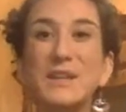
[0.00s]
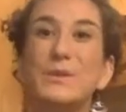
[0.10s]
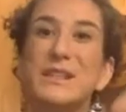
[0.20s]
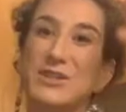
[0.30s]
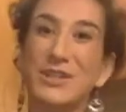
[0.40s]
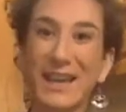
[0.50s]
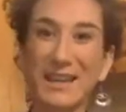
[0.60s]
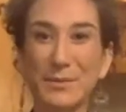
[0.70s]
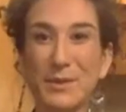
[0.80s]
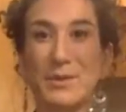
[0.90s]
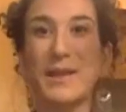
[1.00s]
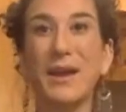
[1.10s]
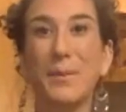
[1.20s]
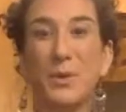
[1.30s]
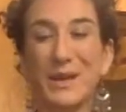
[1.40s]
He was educating people on
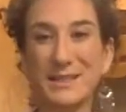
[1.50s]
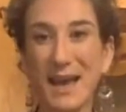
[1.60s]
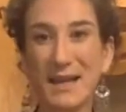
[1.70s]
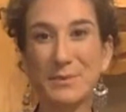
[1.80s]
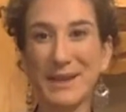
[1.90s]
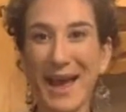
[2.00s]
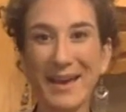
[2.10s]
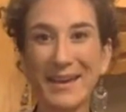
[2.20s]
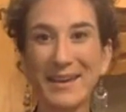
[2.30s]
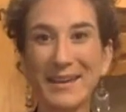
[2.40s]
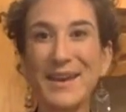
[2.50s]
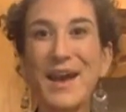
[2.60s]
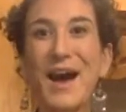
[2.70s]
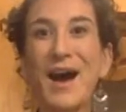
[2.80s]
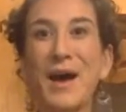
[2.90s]
the Upper West Side in Manhattan
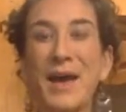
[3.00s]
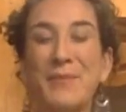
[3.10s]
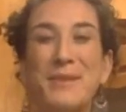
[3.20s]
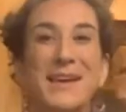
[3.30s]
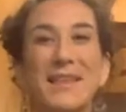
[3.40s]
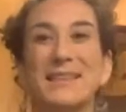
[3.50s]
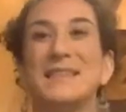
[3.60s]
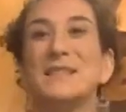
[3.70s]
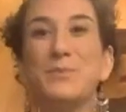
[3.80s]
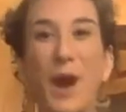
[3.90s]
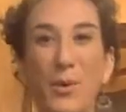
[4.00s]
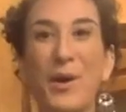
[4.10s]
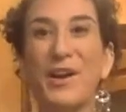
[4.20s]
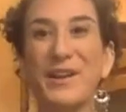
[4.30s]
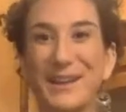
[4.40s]
and making like these sprout
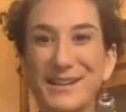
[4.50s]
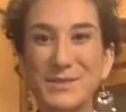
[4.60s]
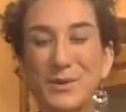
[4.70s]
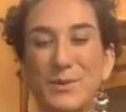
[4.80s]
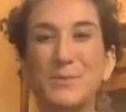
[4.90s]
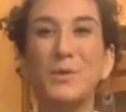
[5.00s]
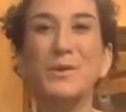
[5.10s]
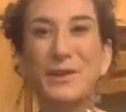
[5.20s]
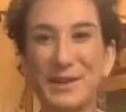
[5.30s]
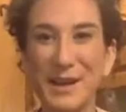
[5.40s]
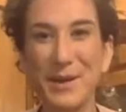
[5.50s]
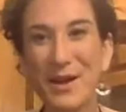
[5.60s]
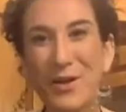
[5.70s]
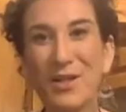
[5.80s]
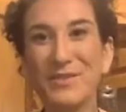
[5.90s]
parties where people were learning
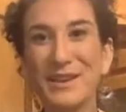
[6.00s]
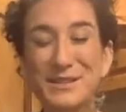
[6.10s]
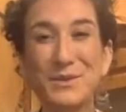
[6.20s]
about all of this.